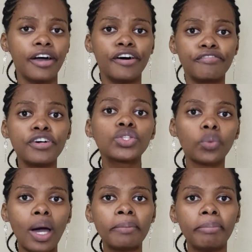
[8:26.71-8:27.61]
First
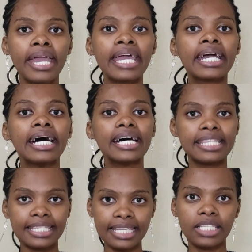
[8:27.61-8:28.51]
one being the
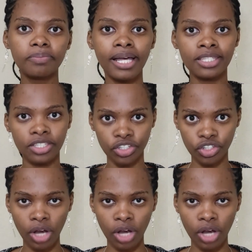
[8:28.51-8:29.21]
6 months